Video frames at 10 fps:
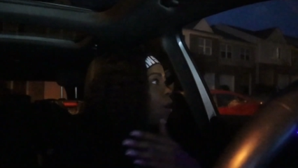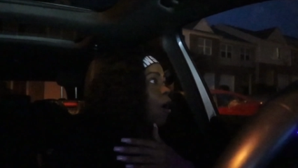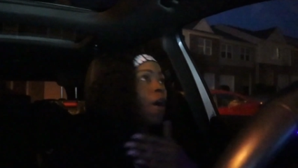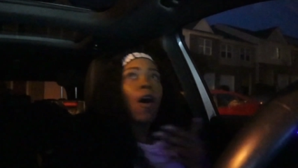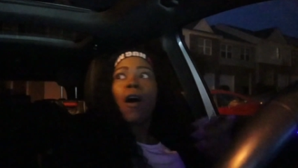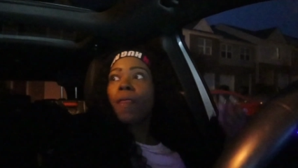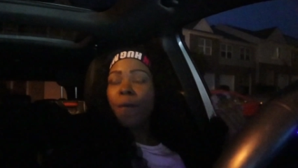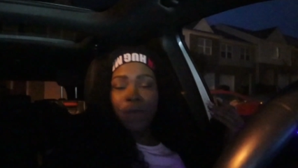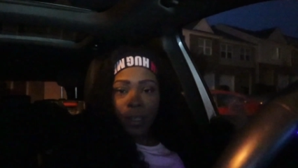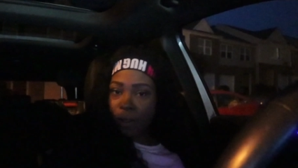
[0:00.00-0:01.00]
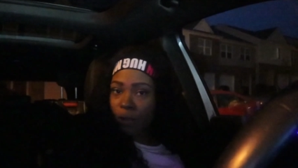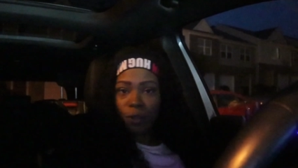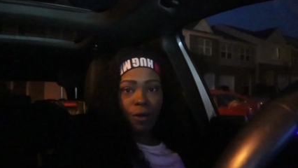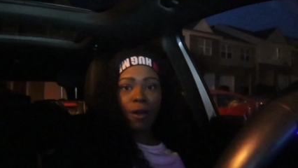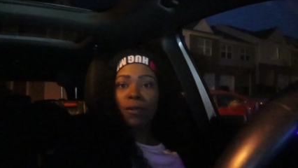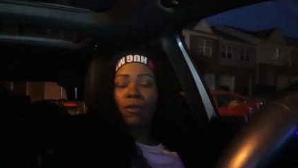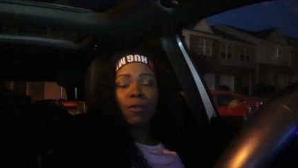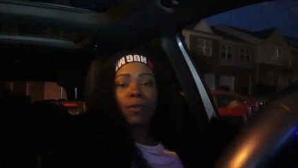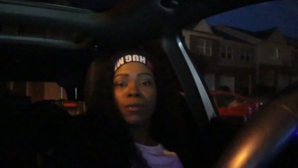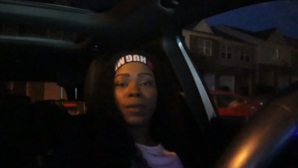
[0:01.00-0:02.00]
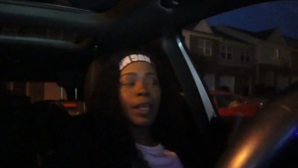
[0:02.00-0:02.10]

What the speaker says: All the vendors are on Google.